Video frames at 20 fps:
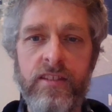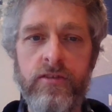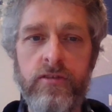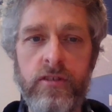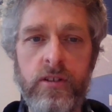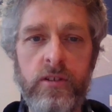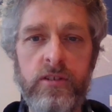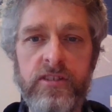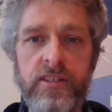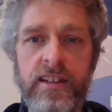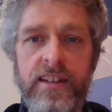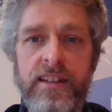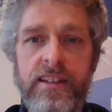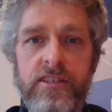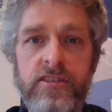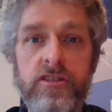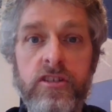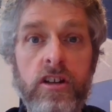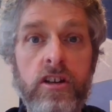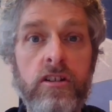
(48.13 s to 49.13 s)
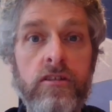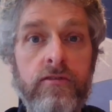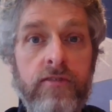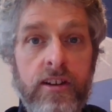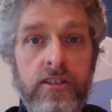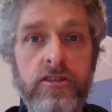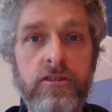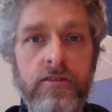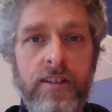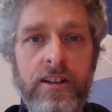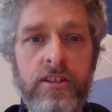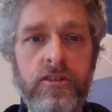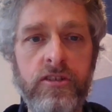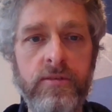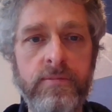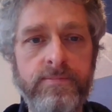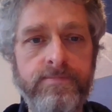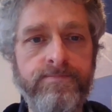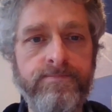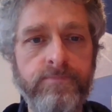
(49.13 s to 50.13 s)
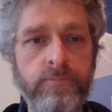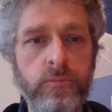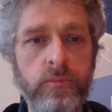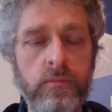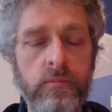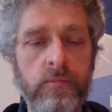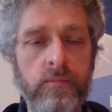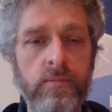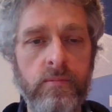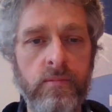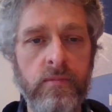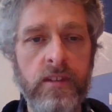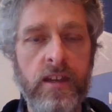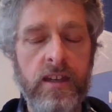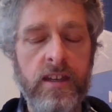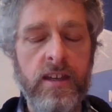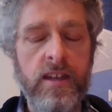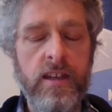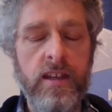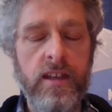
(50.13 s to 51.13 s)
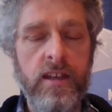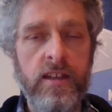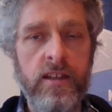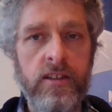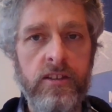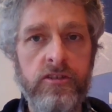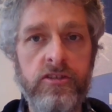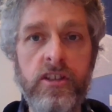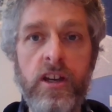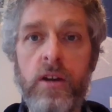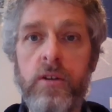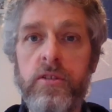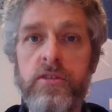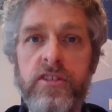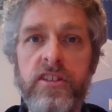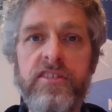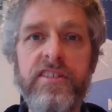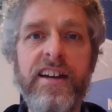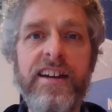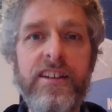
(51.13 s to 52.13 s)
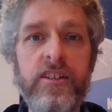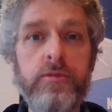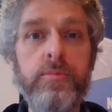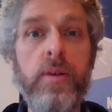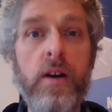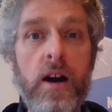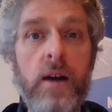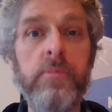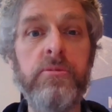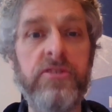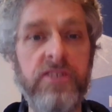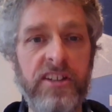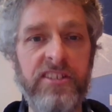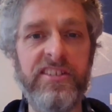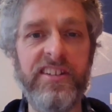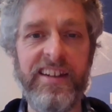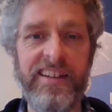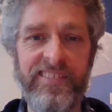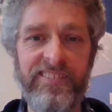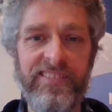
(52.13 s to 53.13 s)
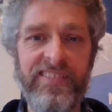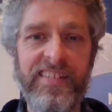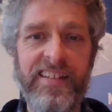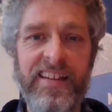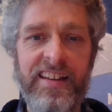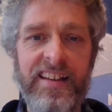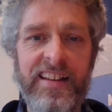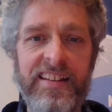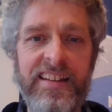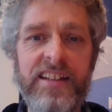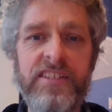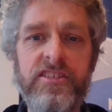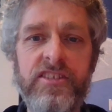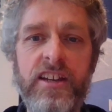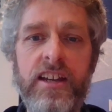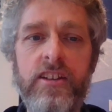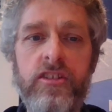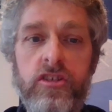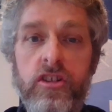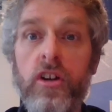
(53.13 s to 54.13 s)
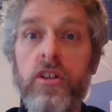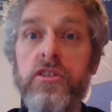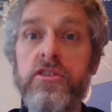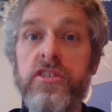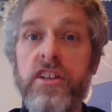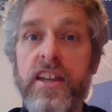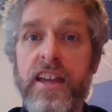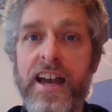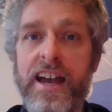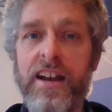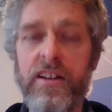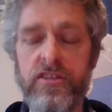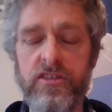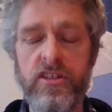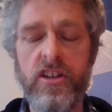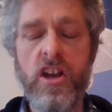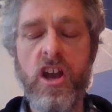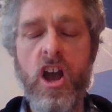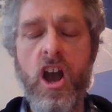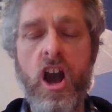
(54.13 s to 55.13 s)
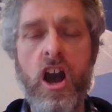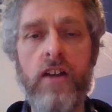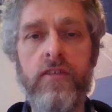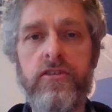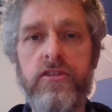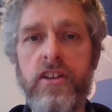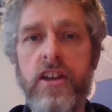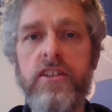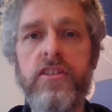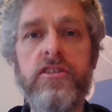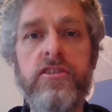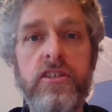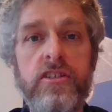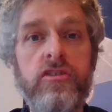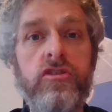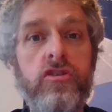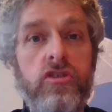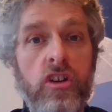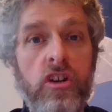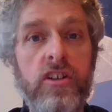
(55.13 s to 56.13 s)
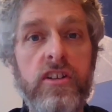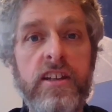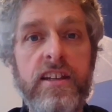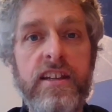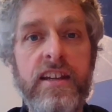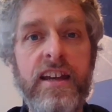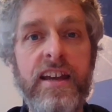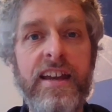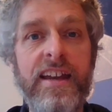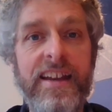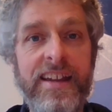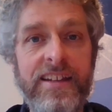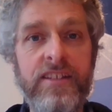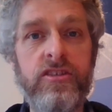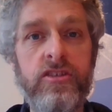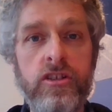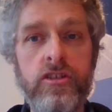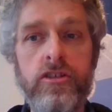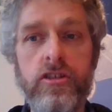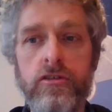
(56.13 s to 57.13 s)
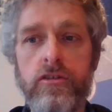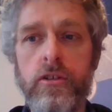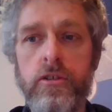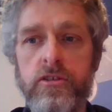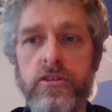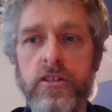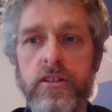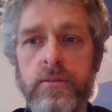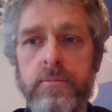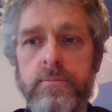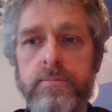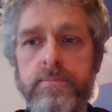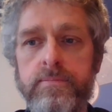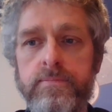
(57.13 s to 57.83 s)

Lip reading: through to his resurrection. So today it's Palm Sunday. Let's hear John's account of Jesus' journey into Jerusalem.